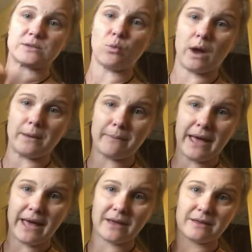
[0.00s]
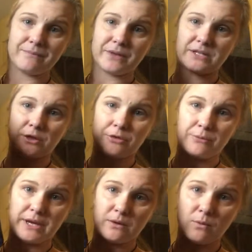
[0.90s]
One bag. It's a
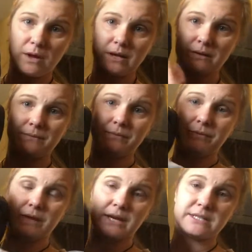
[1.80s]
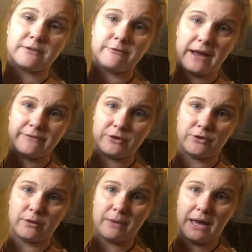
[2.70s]
3-in-1. It's a
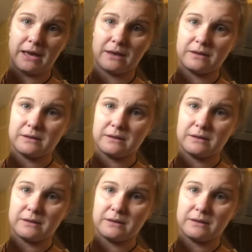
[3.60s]
5-degree bag.